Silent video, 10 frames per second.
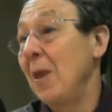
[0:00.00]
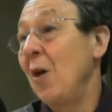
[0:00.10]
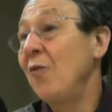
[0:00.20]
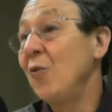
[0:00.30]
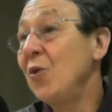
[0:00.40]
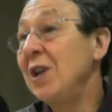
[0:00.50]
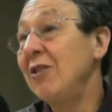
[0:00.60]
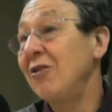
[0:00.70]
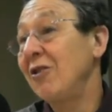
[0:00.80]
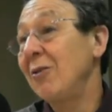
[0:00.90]
of
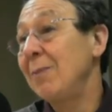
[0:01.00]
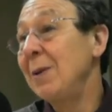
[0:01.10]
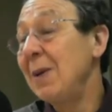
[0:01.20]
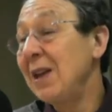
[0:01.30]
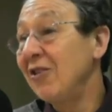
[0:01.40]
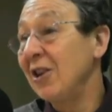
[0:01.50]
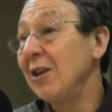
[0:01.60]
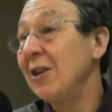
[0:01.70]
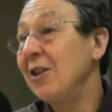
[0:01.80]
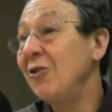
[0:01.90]
wheat be
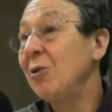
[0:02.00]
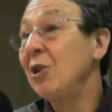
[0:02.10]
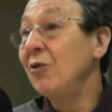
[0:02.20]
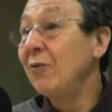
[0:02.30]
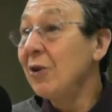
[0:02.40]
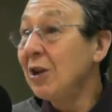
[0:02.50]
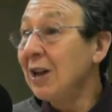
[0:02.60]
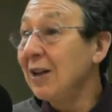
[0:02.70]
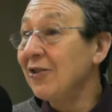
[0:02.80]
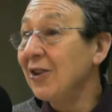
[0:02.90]
better is we use
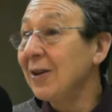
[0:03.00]
fertilizer.